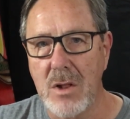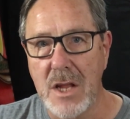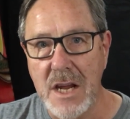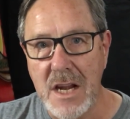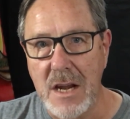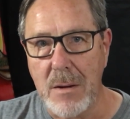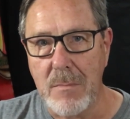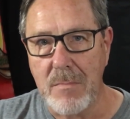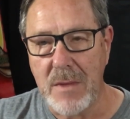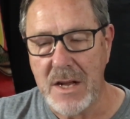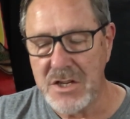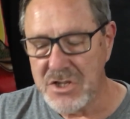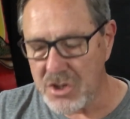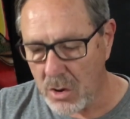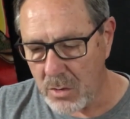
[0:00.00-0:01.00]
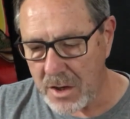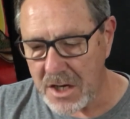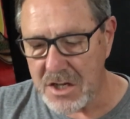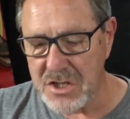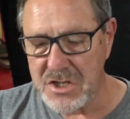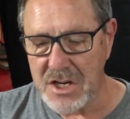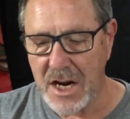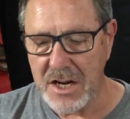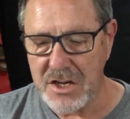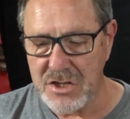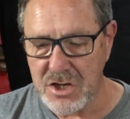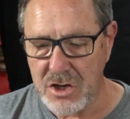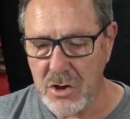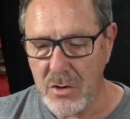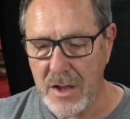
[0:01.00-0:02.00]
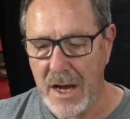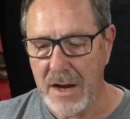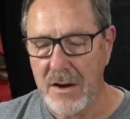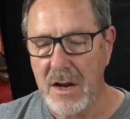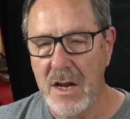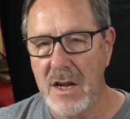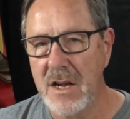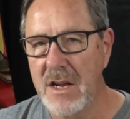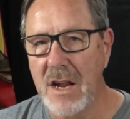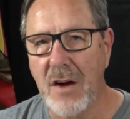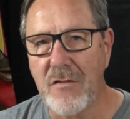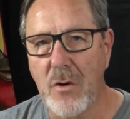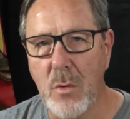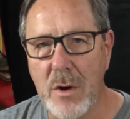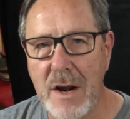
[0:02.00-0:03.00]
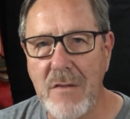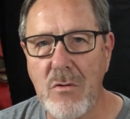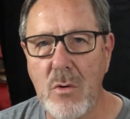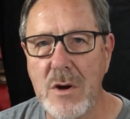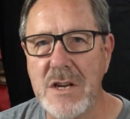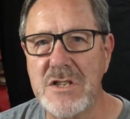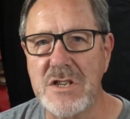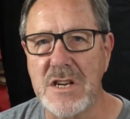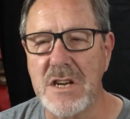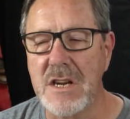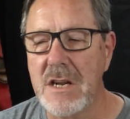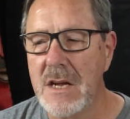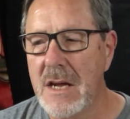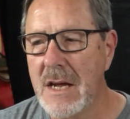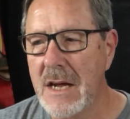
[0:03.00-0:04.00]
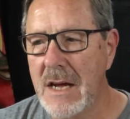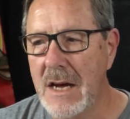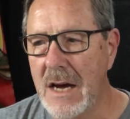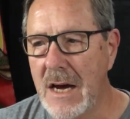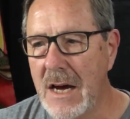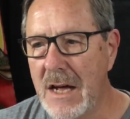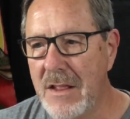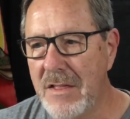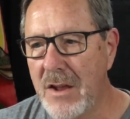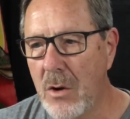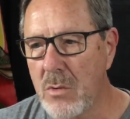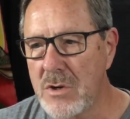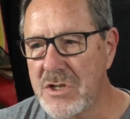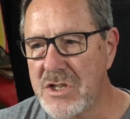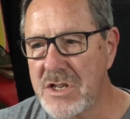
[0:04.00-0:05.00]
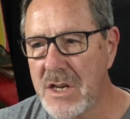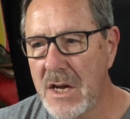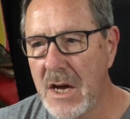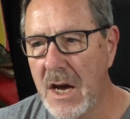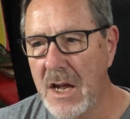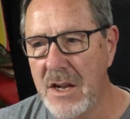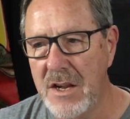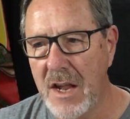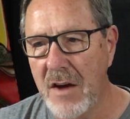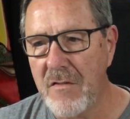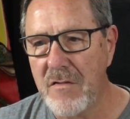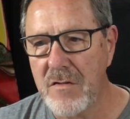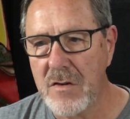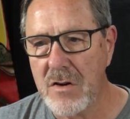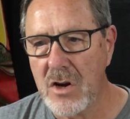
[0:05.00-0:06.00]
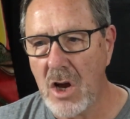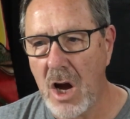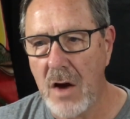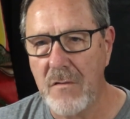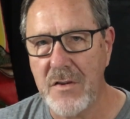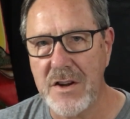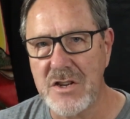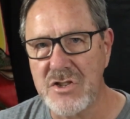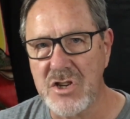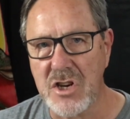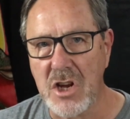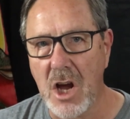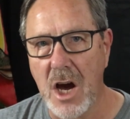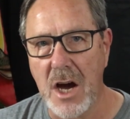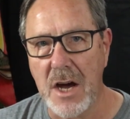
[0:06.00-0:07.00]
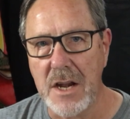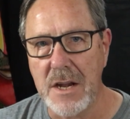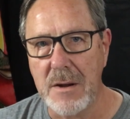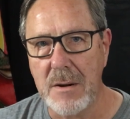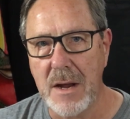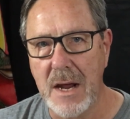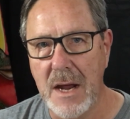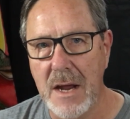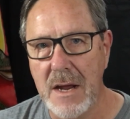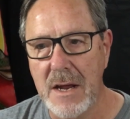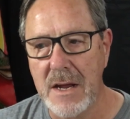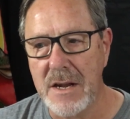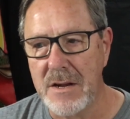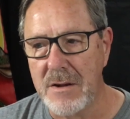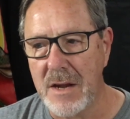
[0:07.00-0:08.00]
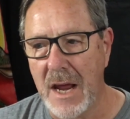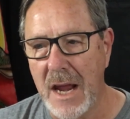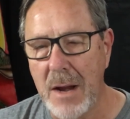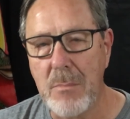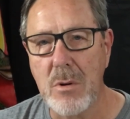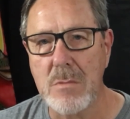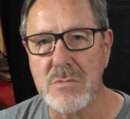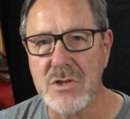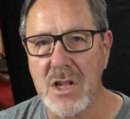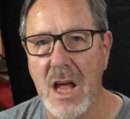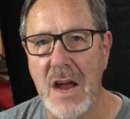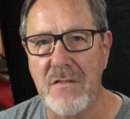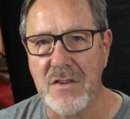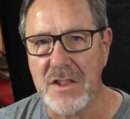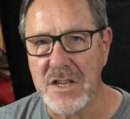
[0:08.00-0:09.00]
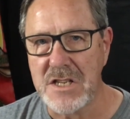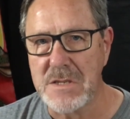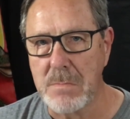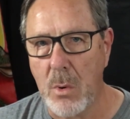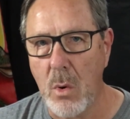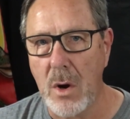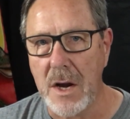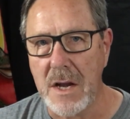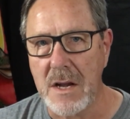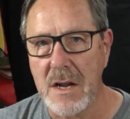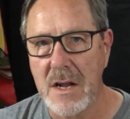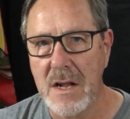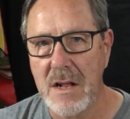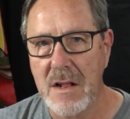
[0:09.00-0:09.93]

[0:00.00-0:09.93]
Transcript: lead him. And so he decided to do that. Now, for whatever reason, there was enough confidence in God in Abram's life at this point